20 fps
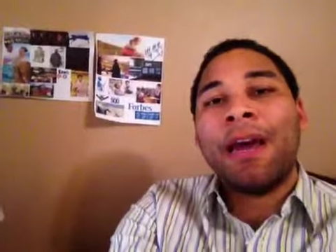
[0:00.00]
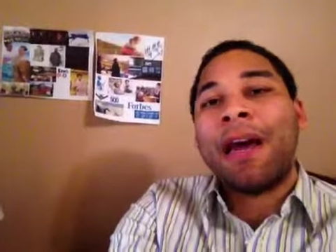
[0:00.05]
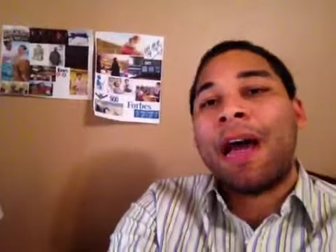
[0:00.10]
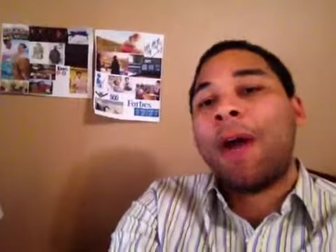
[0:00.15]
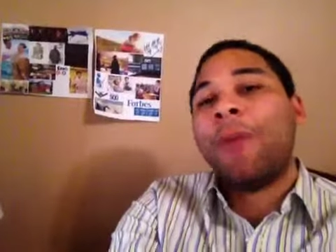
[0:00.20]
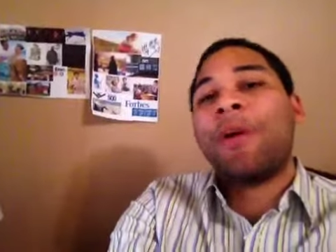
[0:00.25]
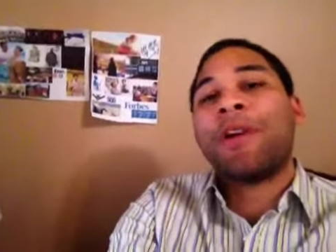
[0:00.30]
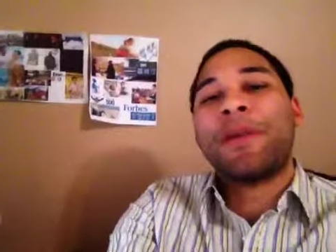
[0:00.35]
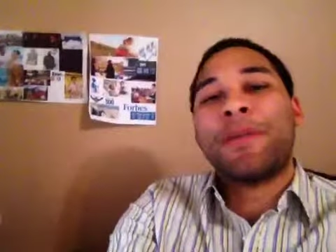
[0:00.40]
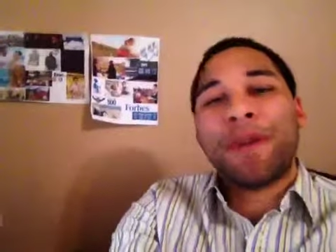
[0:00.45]

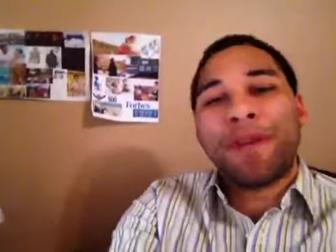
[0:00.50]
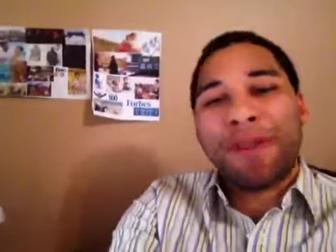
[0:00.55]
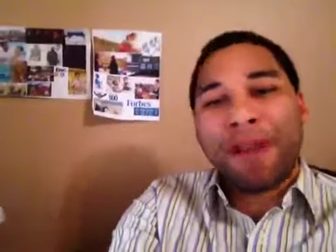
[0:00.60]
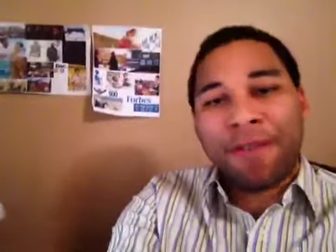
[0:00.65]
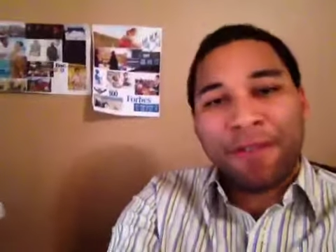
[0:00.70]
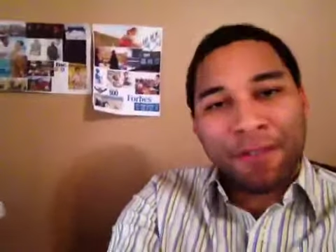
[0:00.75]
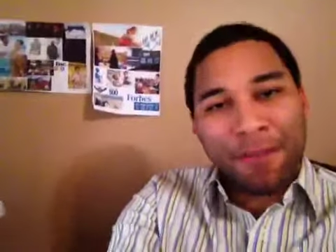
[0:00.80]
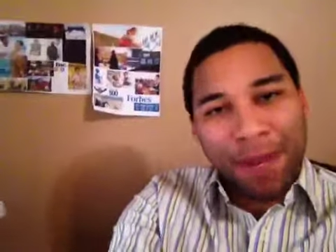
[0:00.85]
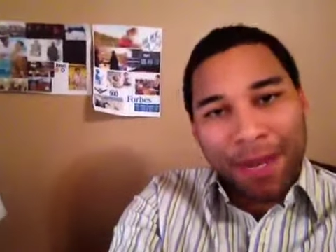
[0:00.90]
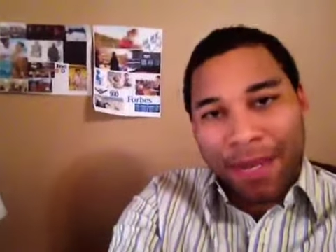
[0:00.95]
I want to be
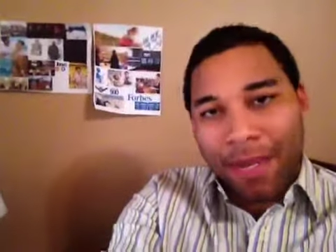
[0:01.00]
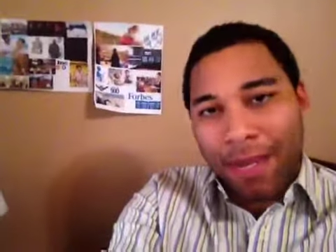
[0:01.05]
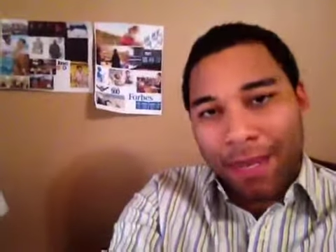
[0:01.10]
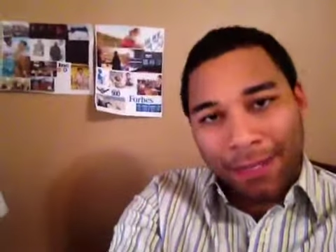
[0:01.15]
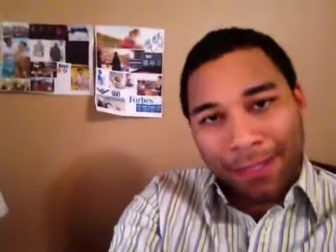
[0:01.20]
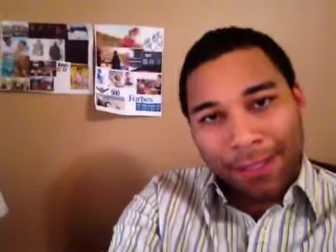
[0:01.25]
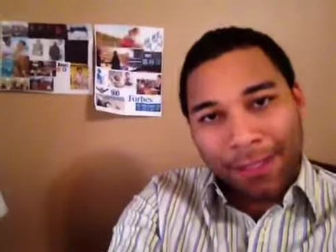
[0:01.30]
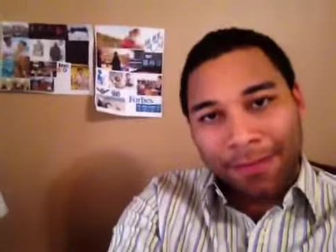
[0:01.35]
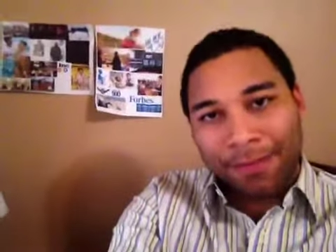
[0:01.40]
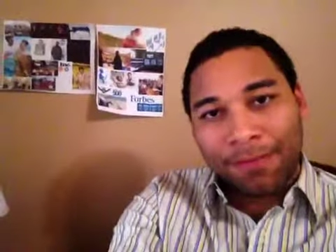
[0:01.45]
around for my
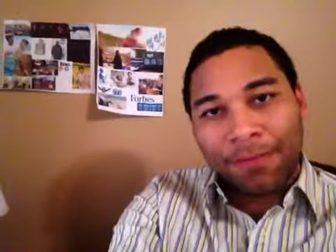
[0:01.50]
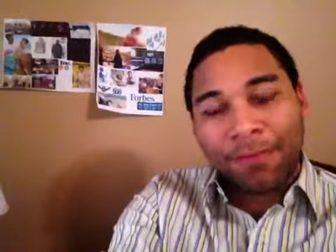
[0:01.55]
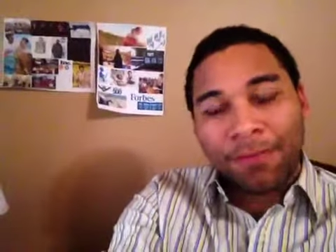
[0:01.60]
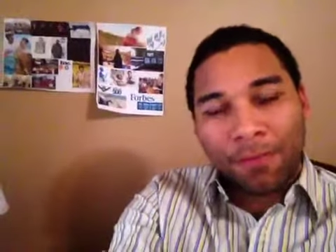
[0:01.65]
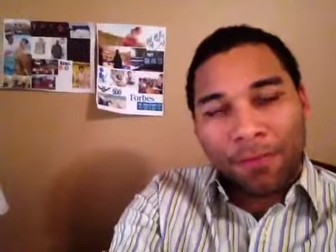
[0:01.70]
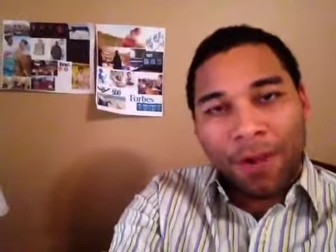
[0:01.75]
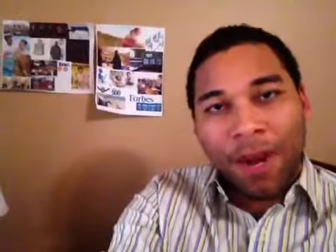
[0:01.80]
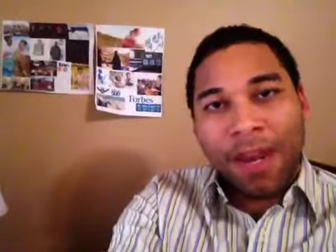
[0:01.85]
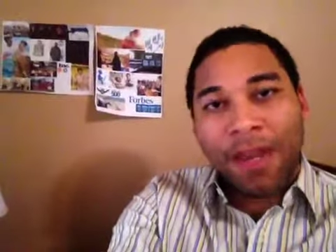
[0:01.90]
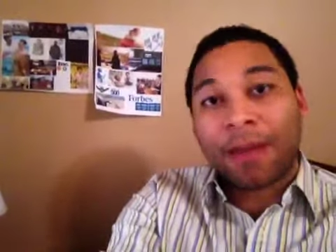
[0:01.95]
kids,
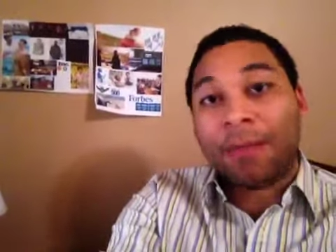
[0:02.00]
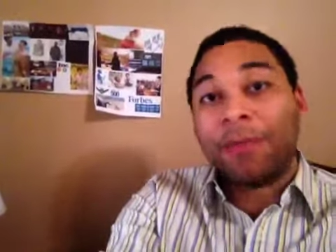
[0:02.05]
right?